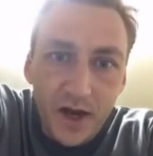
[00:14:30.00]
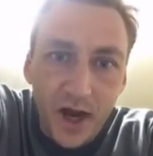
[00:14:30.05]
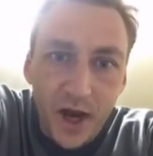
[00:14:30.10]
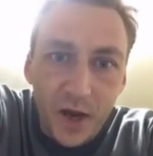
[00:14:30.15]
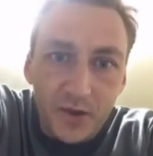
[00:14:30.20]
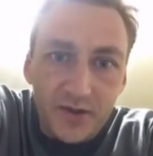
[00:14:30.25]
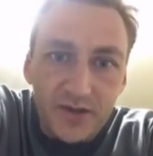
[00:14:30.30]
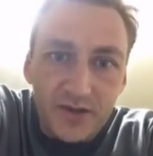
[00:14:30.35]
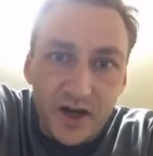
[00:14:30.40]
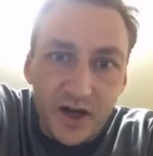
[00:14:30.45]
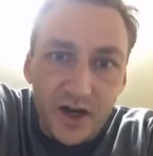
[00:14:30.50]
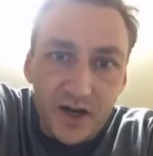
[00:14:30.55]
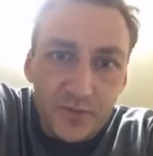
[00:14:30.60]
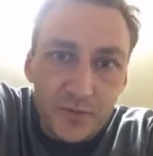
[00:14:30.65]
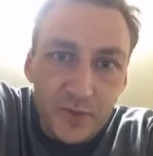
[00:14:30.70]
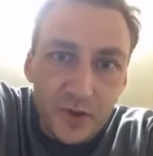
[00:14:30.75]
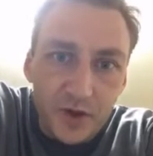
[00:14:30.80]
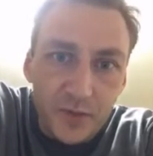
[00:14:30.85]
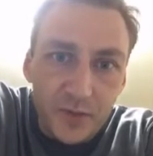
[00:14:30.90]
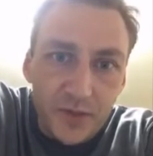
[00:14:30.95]
I would talk
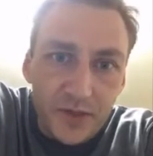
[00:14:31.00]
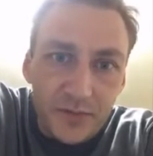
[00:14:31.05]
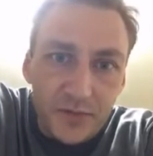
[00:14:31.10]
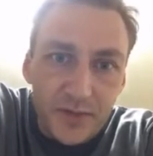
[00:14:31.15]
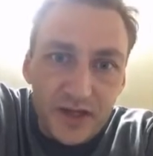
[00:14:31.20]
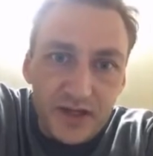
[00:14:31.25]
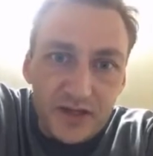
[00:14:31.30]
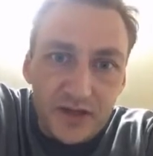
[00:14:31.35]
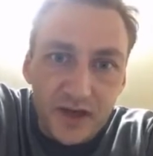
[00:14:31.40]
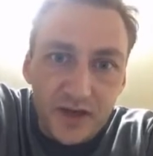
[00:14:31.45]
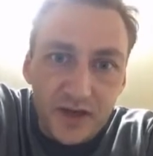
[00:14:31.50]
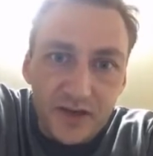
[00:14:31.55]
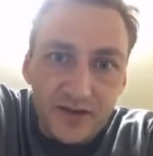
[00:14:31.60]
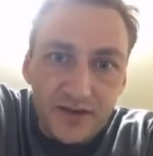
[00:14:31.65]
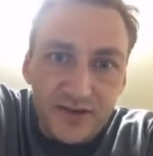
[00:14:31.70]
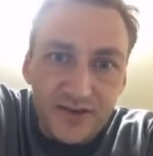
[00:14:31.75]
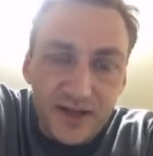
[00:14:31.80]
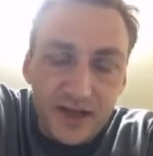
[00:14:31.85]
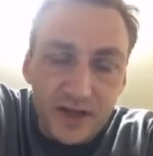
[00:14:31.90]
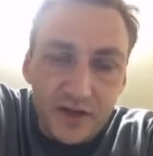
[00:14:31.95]
more, but big
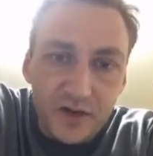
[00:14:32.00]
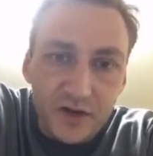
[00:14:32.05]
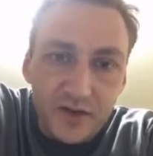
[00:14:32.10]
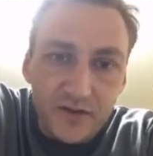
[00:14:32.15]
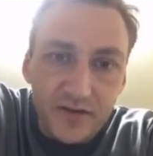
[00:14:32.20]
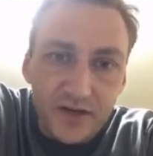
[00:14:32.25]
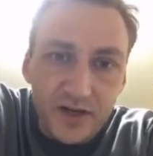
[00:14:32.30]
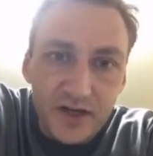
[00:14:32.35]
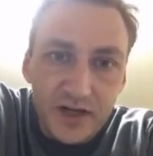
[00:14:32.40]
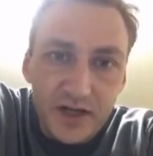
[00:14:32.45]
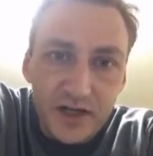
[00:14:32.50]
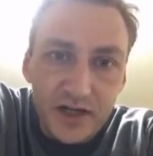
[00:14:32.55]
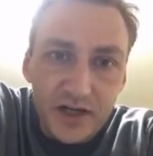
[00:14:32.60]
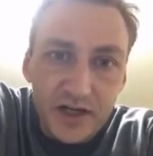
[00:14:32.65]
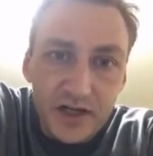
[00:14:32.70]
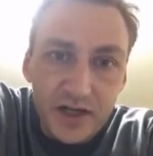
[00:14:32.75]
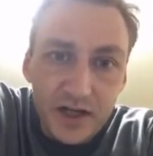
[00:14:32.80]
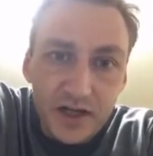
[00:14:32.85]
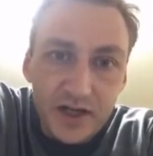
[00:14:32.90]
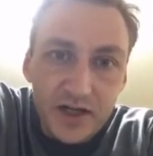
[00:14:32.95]
talkers take over.
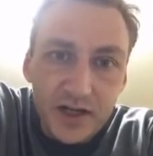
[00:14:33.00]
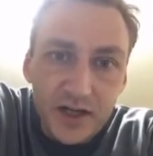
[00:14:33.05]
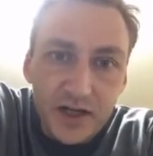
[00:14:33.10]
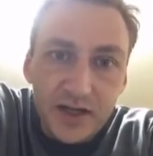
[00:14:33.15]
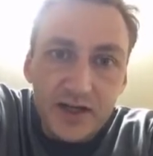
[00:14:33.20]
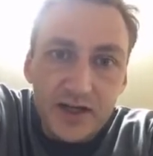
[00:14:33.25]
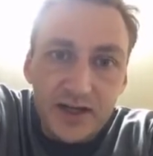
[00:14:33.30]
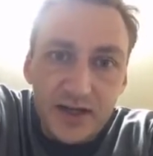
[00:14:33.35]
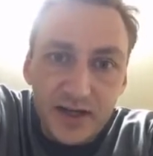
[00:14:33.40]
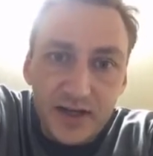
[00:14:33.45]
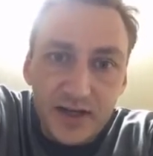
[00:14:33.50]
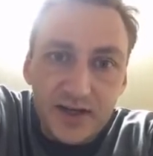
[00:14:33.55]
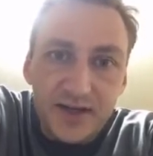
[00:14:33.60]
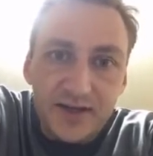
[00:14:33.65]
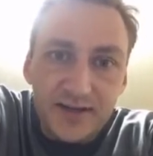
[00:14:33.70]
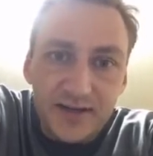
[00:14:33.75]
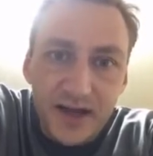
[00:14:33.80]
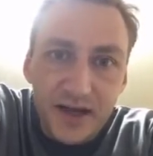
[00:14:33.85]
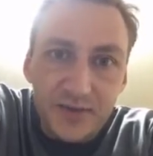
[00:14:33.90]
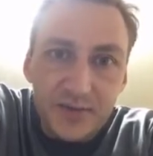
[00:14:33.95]
Yeah,
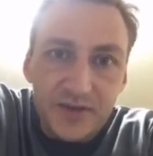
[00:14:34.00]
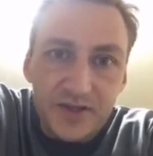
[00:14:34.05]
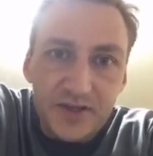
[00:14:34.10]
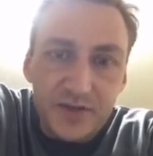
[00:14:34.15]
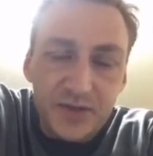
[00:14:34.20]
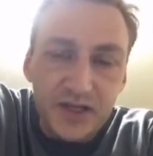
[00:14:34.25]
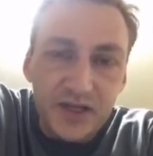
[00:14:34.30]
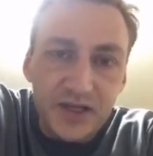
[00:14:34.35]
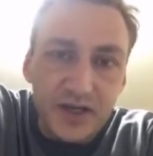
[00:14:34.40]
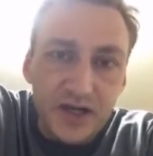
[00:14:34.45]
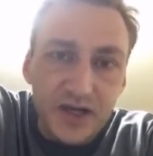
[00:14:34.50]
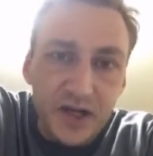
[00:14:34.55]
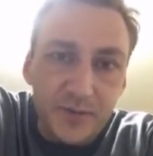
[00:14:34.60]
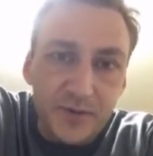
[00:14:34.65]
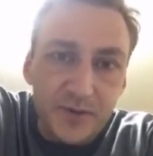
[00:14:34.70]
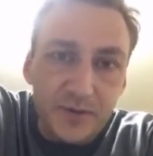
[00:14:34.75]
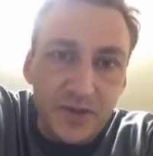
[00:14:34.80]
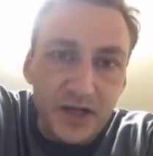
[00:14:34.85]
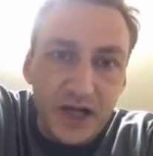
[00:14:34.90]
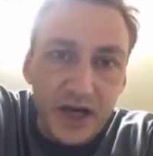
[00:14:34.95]
that's happened to me in a
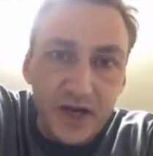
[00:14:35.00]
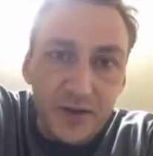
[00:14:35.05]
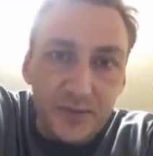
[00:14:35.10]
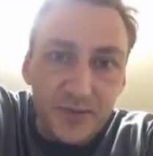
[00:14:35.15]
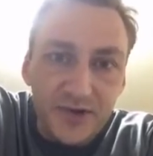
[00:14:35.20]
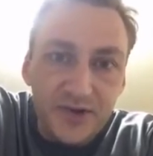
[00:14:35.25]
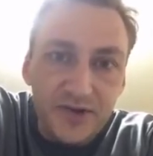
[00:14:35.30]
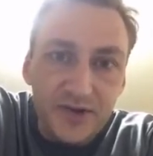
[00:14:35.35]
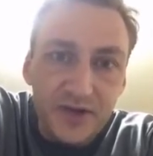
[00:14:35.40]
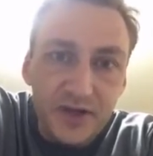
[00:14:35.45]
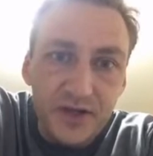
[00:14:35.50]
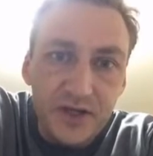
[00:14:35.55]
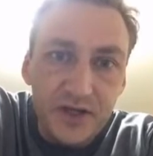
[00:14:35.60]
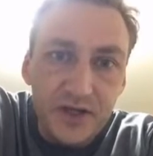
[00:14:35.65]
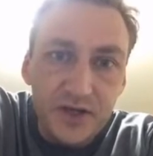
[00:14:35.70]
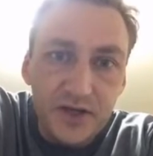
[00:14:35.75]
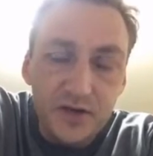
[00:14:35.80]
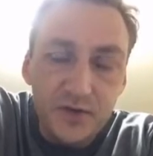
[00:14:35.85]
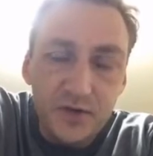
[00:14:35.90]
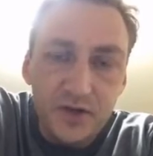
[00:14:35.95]
couple blabs
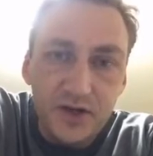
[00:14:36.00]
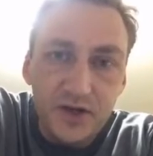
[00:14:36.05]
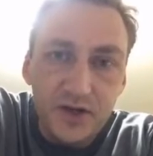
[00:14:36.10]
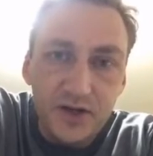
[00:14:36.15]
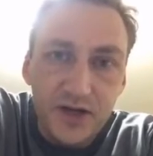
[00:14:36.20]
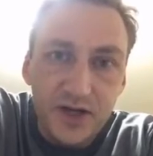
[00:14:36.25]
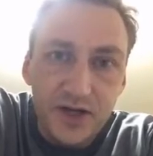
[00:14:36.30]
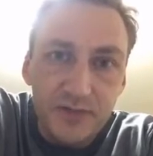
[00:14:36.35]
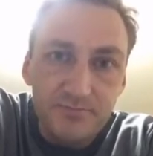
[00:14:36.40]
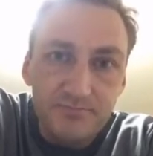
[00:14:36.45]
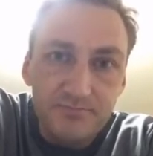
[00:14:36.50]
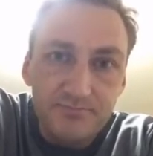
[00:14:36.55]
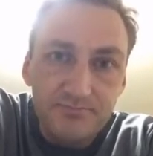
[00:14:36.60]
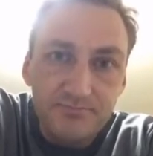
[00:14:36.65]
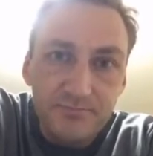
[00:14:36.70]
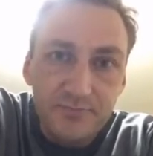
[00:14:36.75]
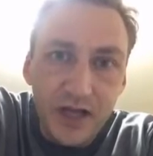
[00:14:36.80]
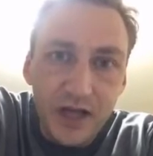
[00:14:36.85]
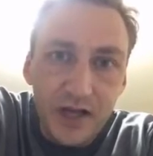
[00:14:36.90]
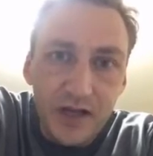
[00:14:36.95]
where
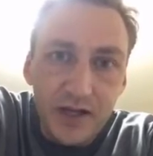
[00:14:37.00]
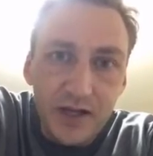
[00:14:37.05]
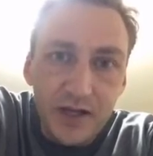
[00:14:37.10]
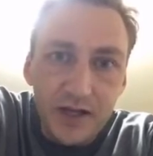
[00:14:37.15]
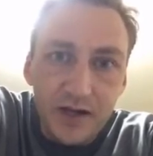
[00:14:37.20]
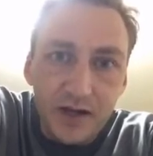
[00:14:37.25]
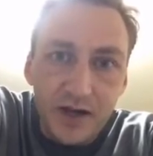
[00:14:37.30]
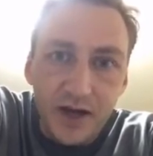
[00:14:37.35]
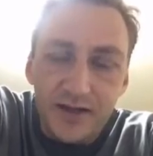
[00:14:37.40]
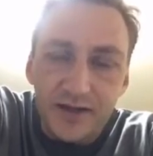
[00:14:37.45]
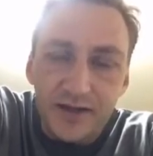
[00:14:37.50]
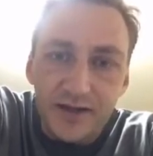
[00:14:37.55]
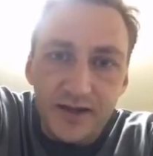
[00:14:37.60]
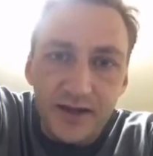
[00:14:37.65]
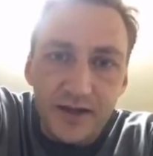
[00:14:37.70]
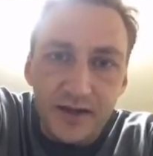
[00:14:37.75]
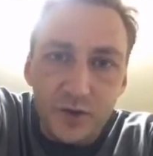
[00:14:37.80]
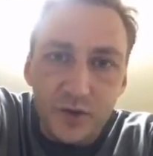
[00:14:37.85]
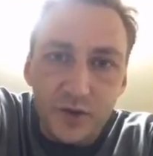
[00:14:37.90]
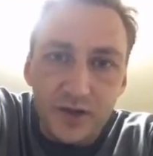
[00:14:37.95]
I didn't
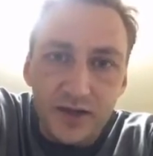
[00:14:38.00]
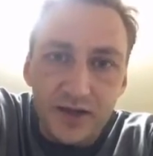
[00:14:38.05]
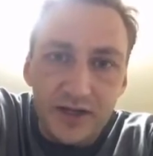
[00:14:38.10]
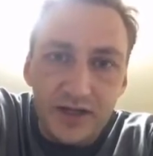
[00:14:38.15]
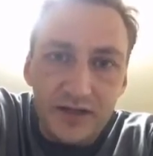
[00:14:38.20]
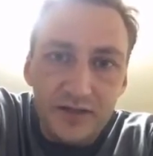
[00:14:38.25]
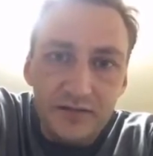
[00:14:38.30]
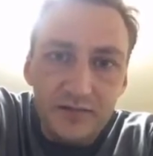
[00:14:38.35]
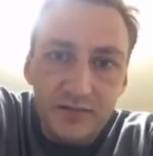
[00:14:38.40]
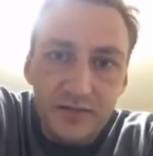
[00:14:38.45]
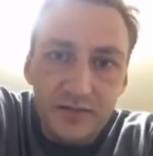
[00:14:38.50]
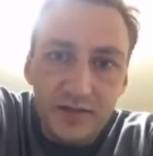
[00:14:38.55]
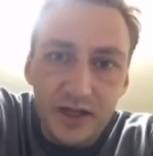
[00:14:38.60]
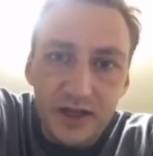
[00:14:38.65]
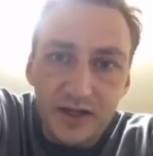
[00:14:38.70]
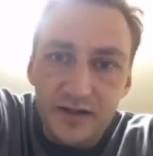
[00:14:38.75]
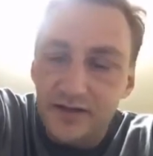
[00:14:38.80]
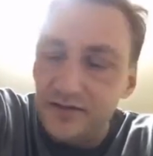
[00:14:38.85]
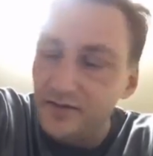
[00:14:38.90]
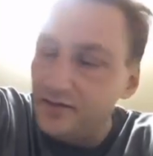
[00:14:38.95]
get a word in,
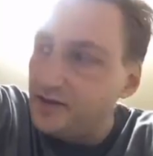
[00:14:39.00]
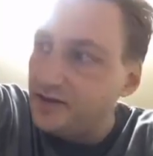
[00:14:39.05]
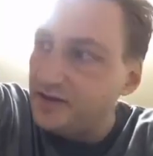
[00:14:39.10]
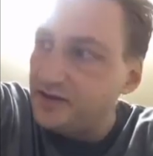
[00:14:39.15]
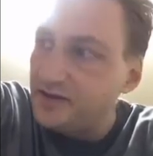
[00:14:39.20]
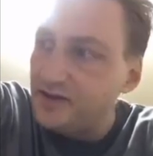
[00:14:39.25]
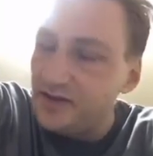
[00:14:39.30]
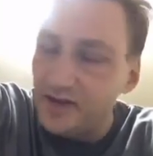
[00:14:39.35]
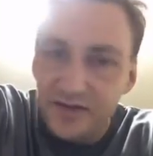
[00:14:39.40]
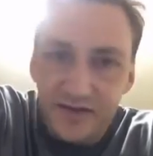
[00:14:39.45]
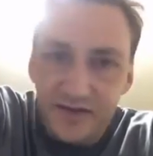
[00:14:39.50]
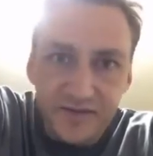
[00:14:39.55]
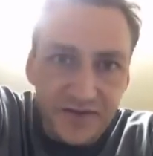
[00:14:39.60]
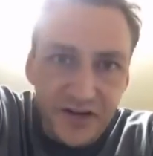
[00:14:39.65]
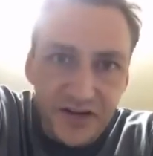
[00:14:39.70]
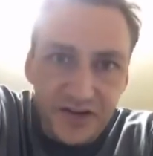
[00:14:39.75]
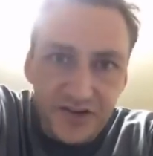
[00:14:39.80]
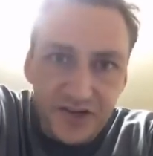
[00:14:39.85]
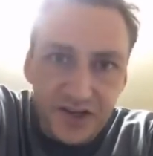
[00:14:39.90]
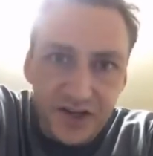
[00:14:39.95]
and it's
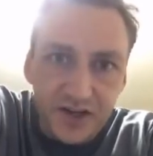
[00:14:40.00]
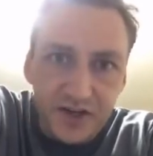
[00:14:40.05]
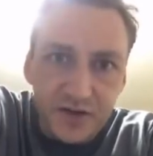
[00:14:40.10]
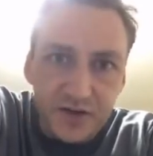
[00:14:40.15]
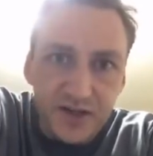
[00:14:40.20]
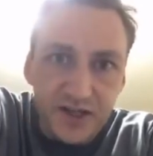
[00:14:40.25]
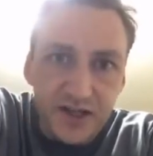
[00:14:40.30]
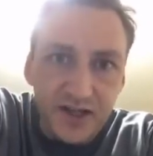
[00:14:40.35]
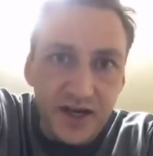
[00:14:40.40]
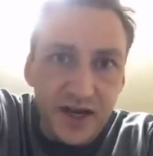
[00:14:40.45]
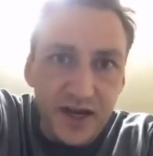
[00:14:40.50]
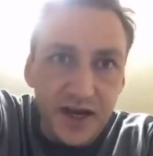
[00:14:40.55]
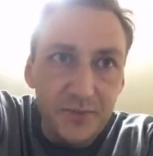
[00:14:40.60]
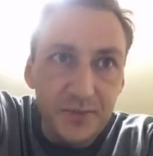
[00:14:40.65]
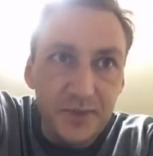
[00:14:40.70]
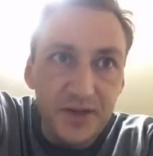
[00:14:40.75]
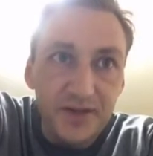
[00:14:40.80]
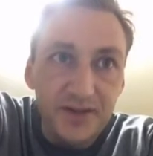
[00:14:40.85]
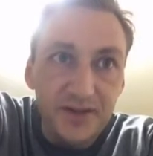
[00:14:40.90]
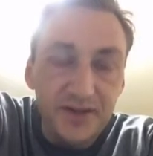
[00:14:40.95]
frustrating when that
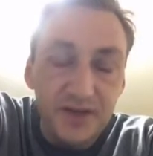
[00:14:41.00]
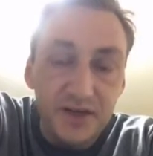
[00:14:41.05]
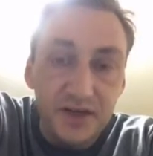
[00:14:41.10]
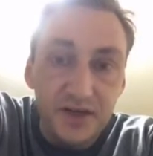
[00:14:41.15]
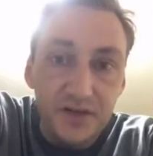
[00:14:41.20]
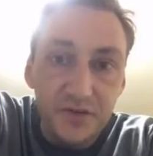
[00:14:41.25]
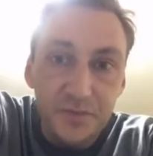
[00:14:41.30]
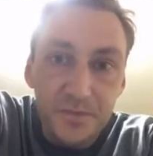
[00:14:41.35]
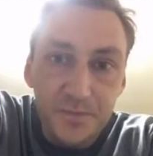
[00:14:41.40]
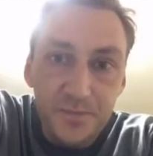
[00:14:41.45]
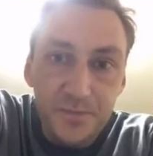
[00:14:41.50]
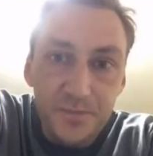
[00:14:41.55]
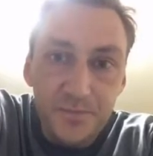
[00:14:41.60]
happens, you know.